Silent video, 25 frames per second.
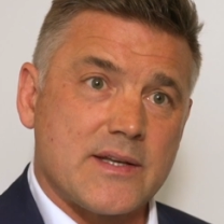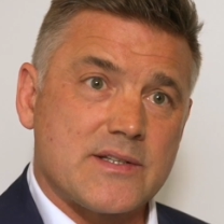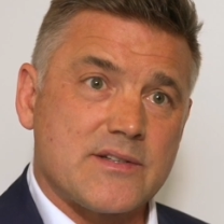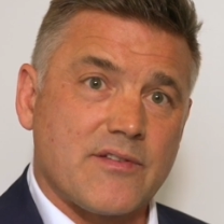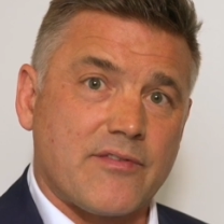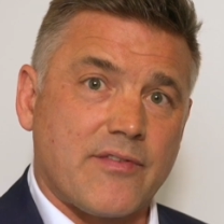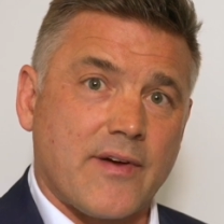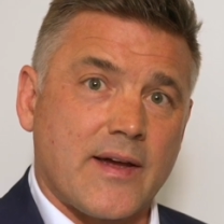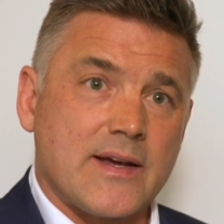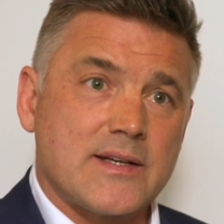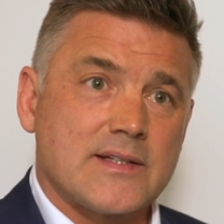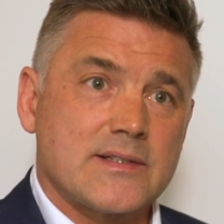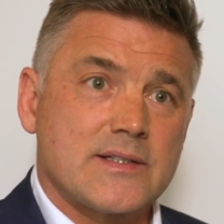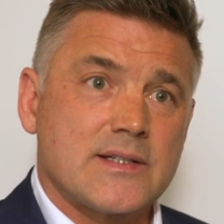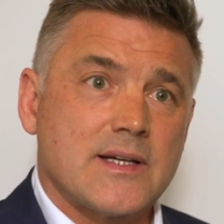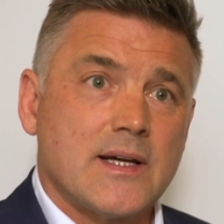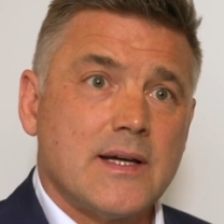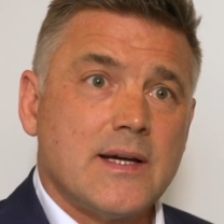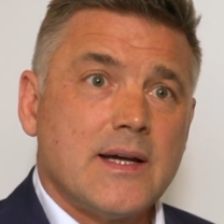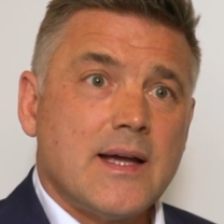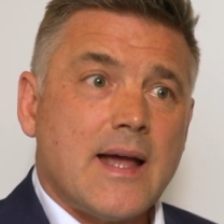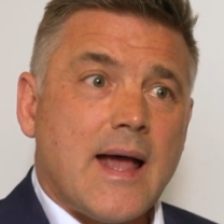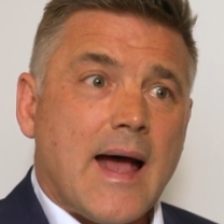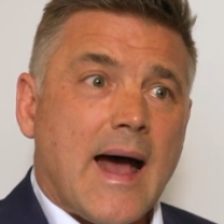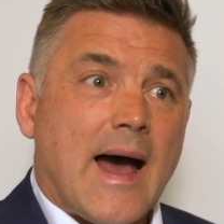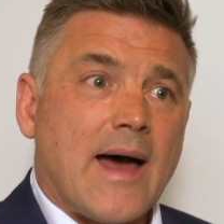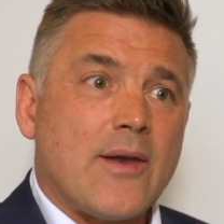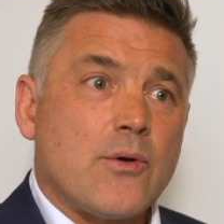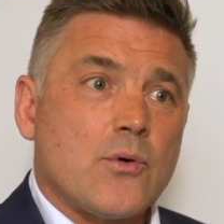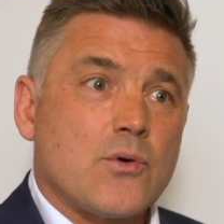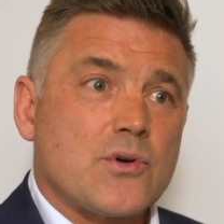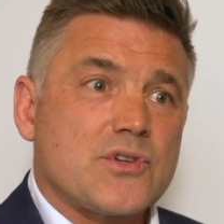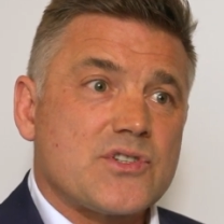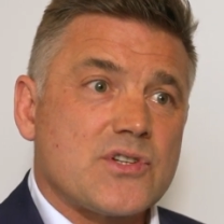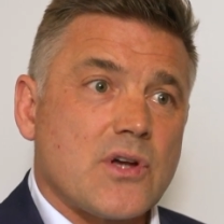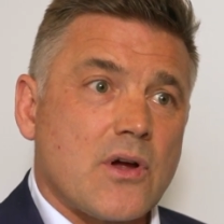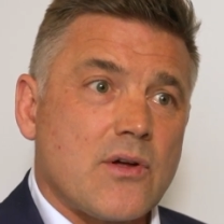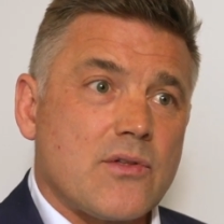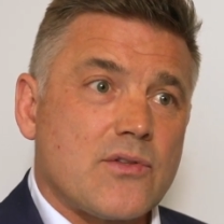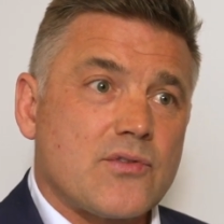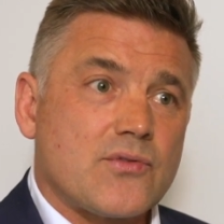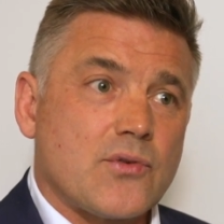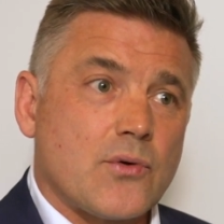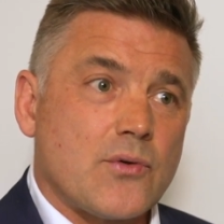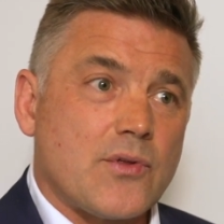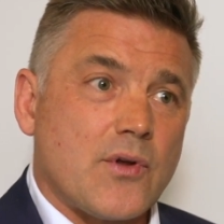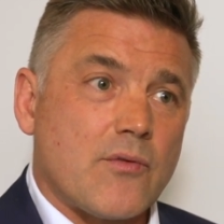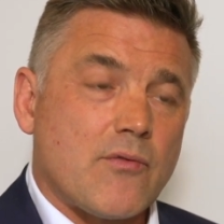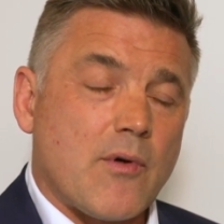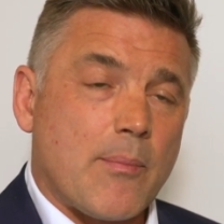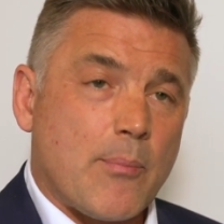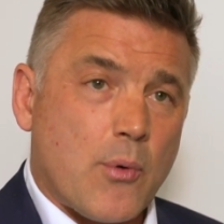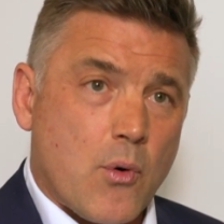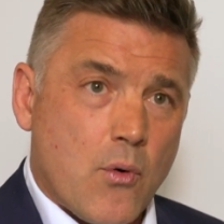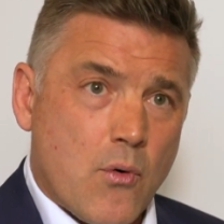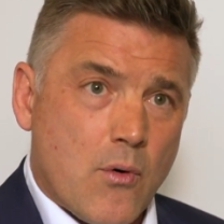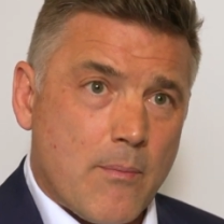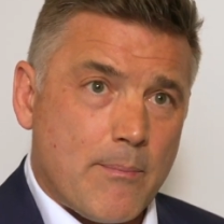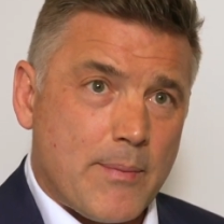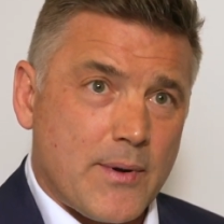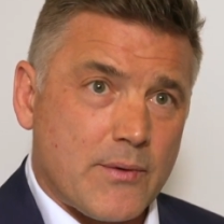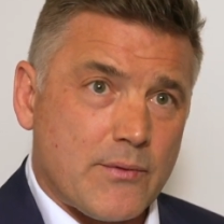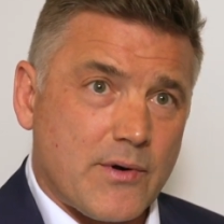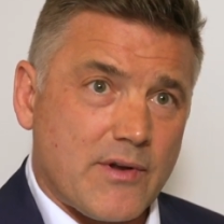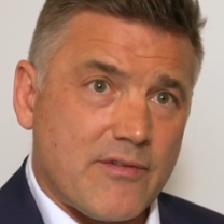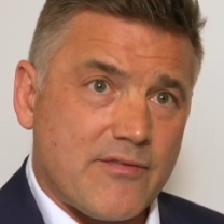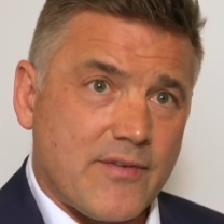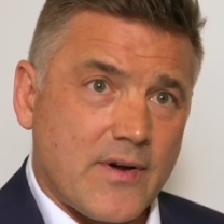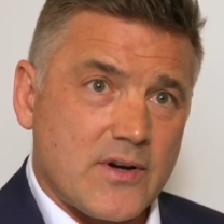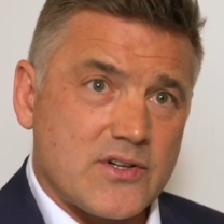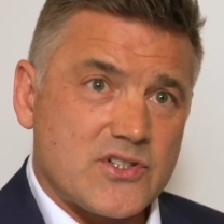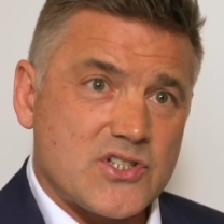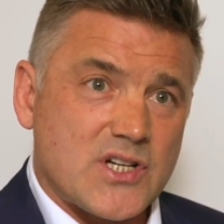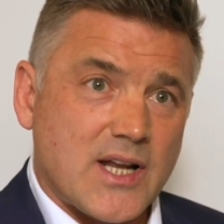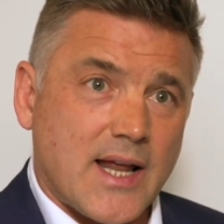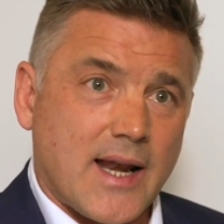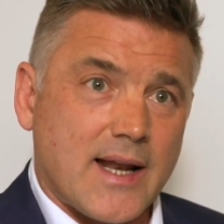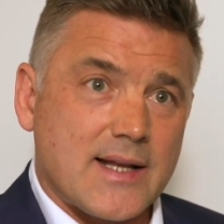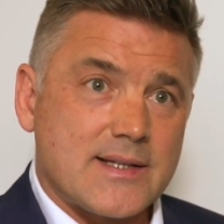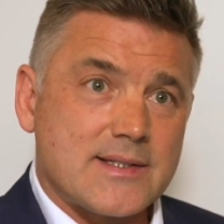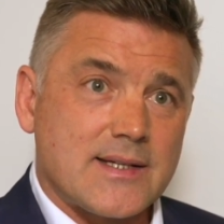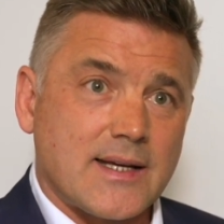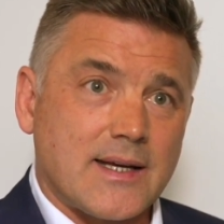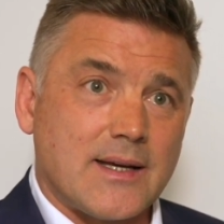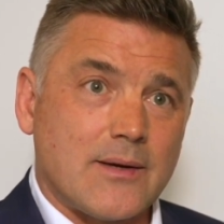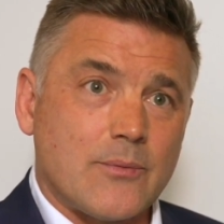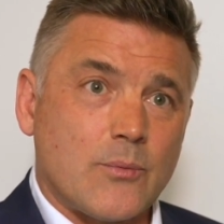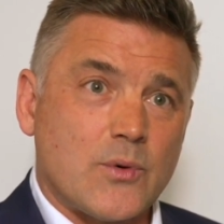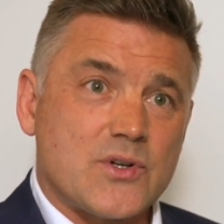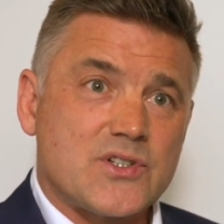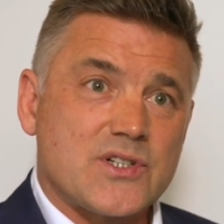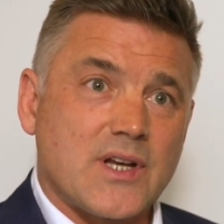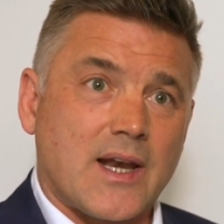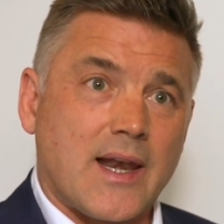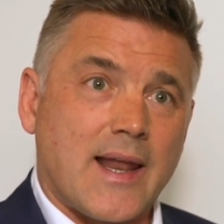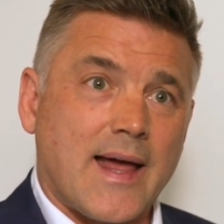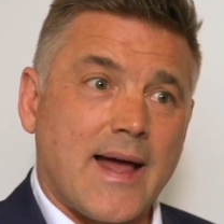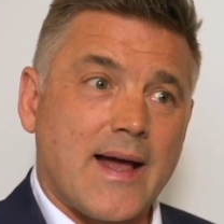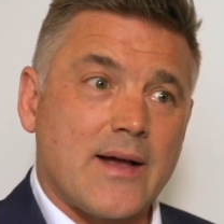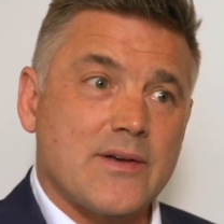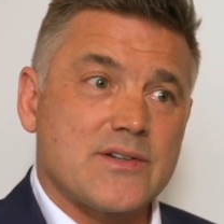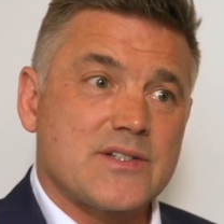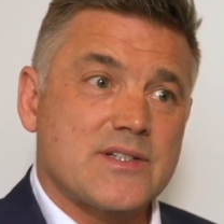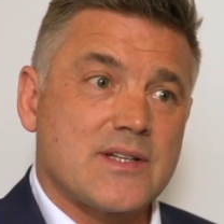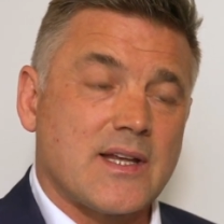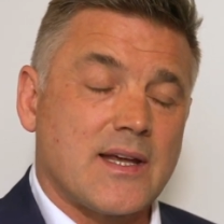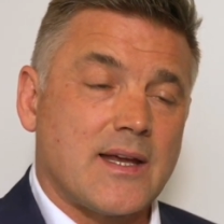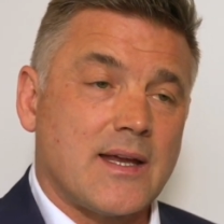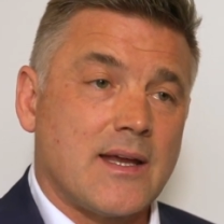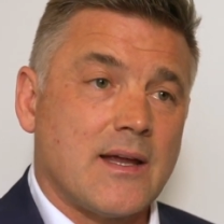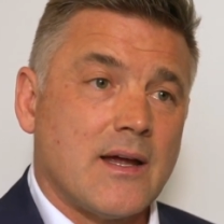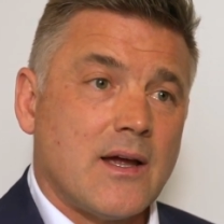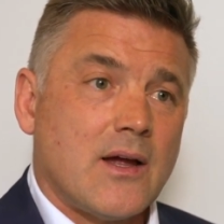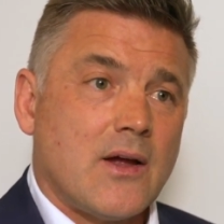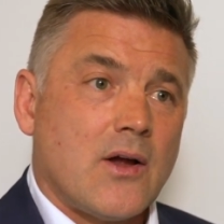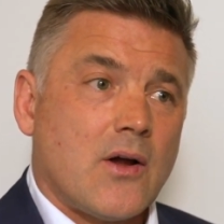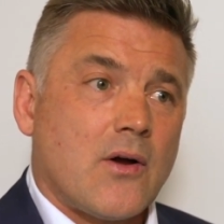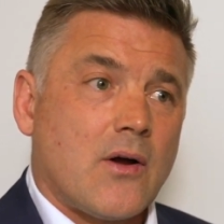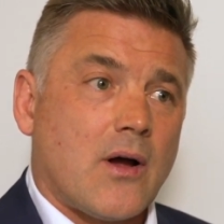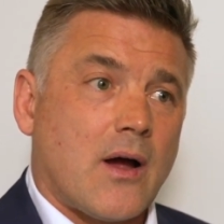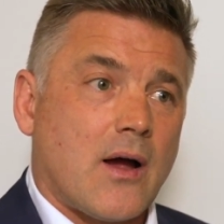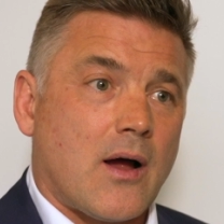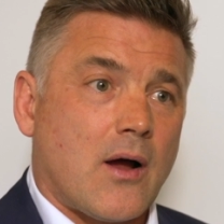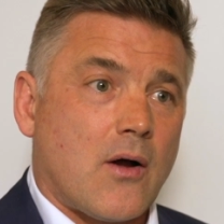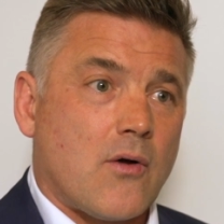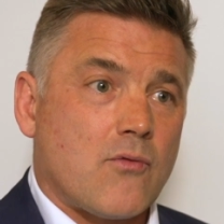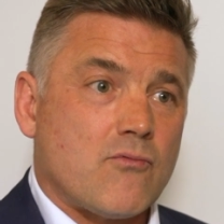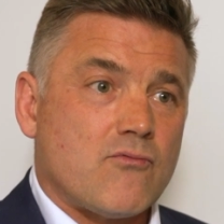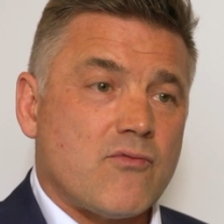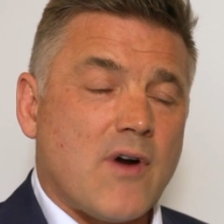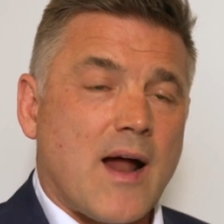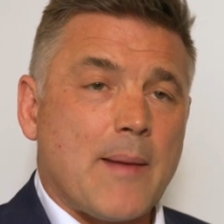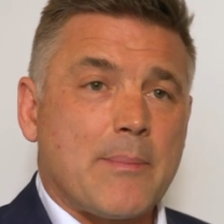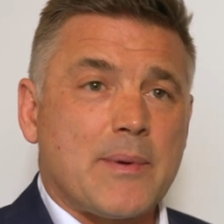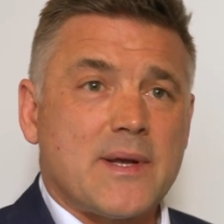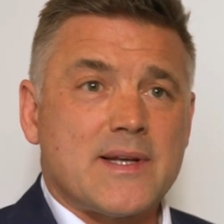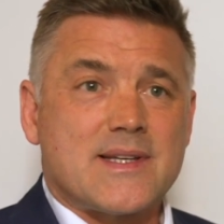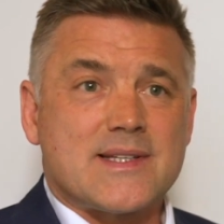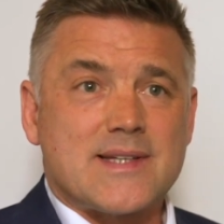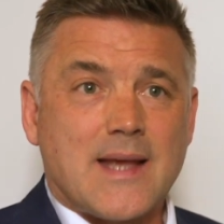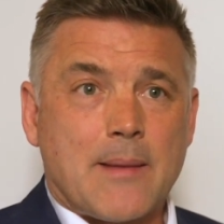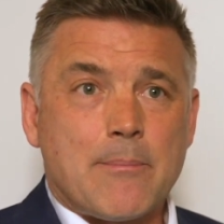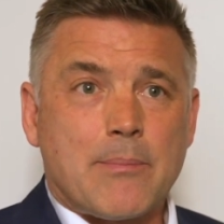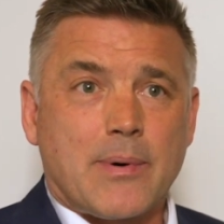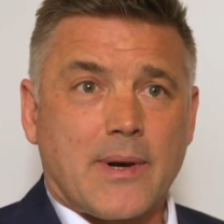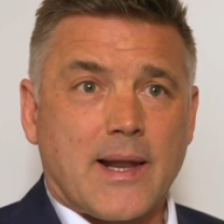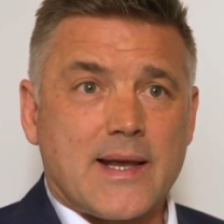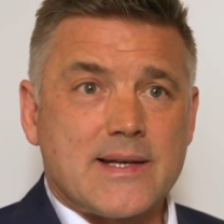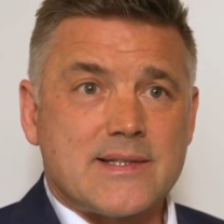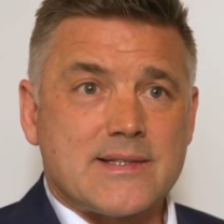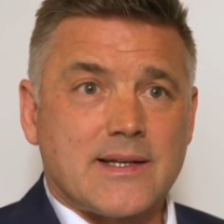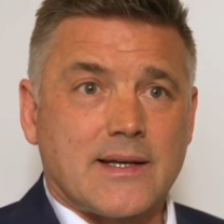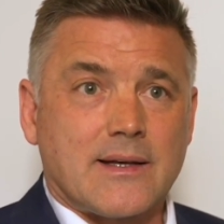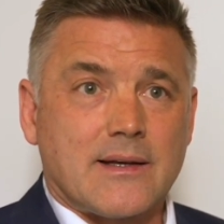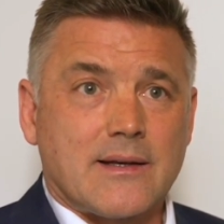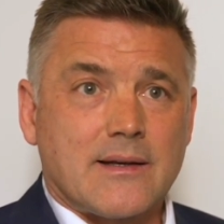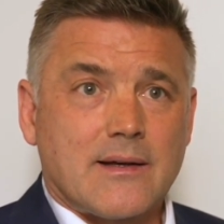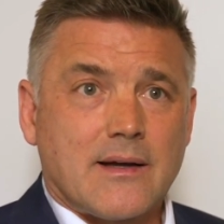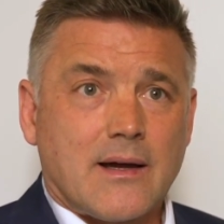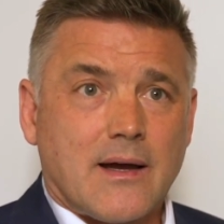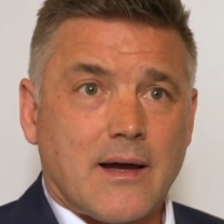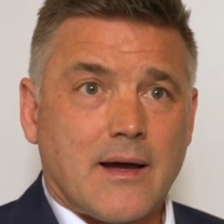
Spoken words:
interface, and also through the report builder functionality, which allows the rapid templating